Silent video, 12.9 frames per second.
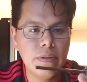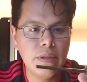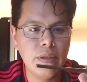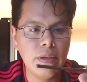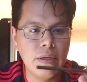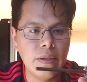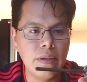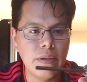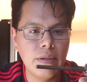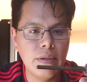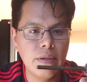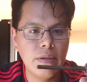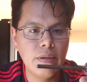and
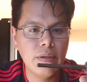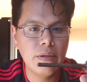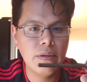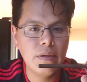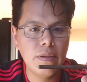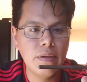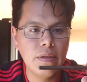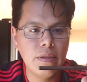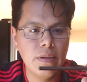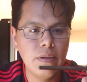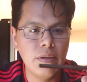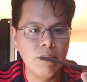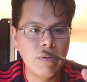
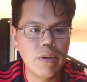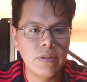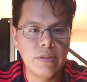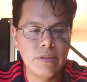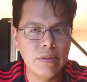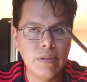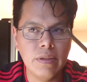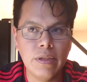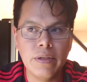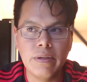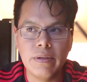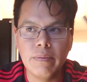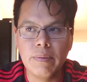in March
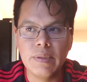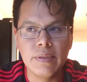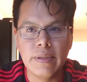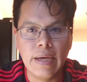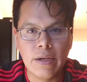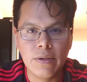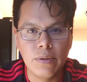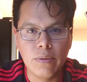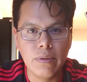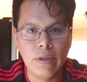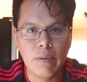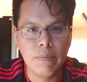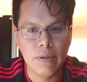here it wasn't that cold.
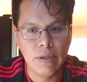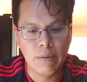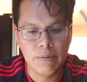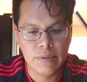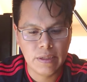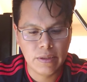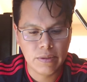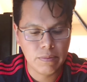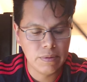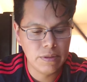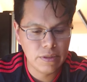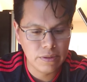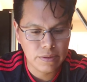I mean, I was out there
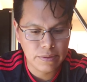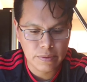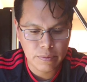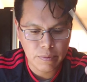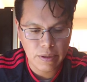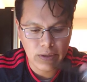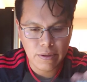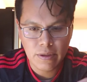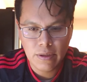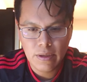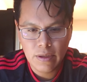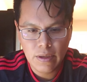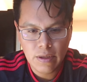with just a sweater.
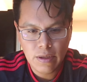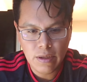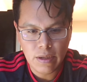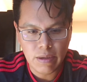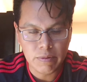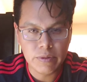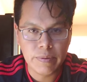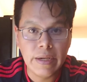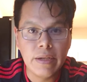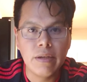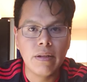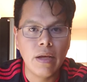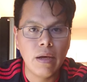It was
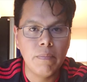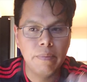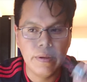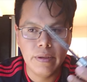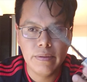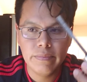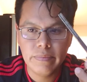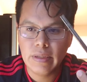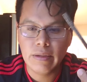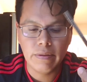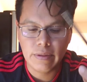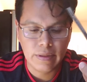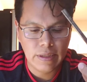raining a lot, but I
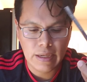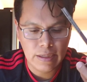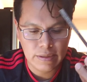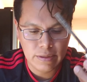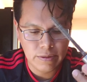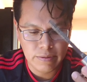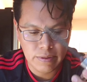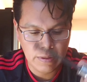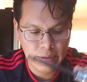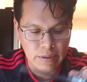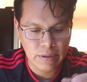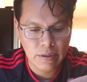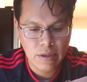don't think that had to do
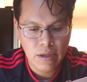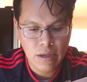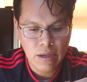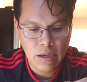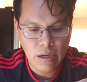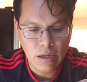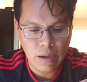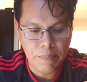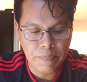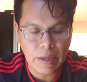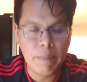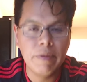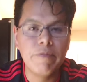anything.
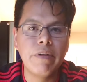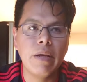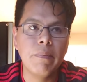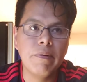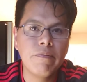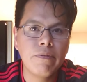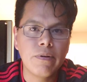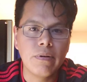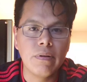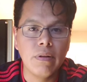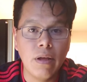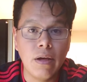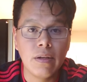I've been framing for a
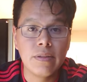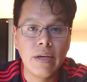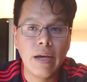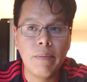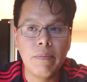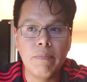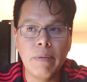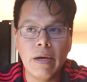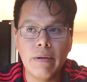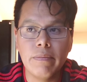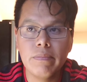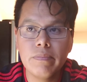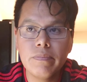long time, about